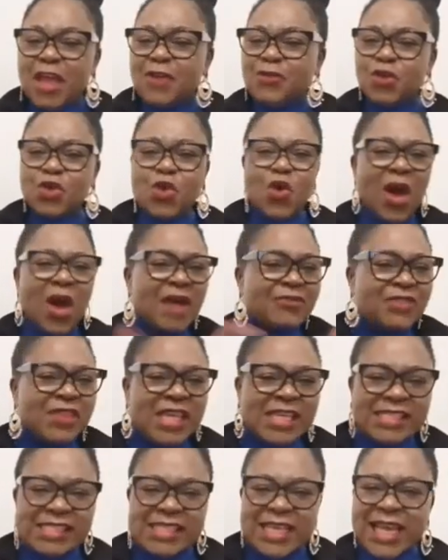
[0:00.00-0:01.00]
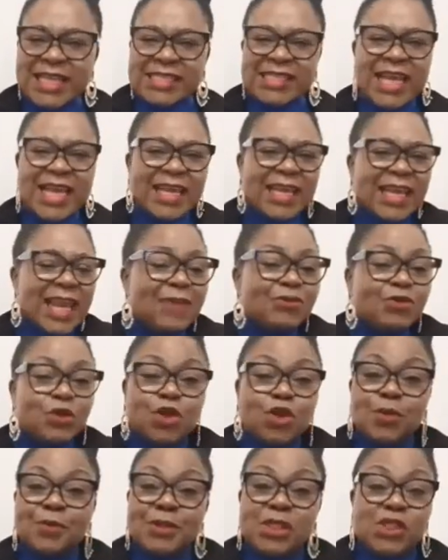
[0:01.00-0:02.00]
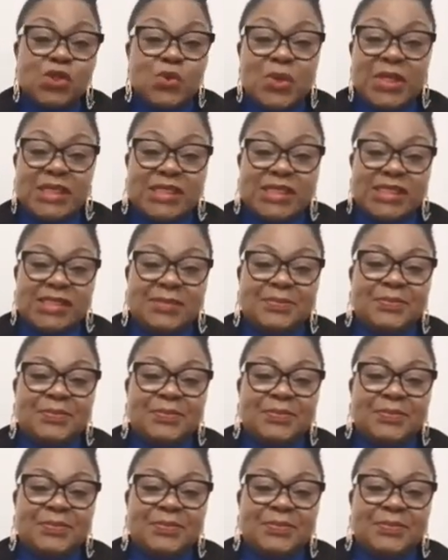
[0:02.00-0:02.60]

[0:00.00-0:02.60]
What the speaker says: If you don't have naysayers, life will not be sweet.